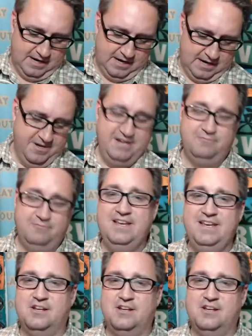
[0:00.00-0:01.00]
All right,
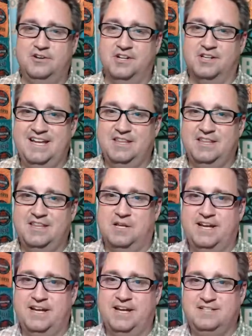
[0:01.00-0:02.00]
we need to learn to land the
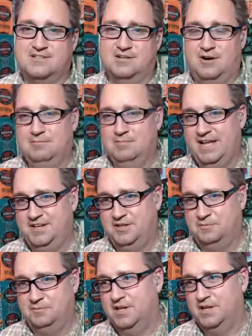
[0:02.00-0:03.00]
plane, so I'm landing
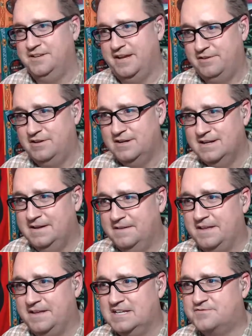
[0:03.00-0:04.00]
the plane, David.
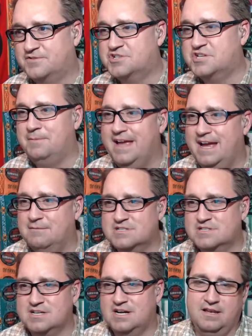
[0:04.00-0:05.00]
Thanks for shopping
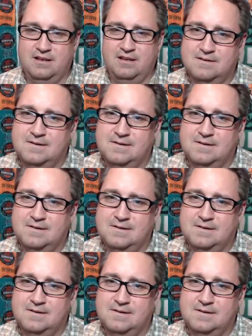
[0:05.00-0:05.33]
Amazon.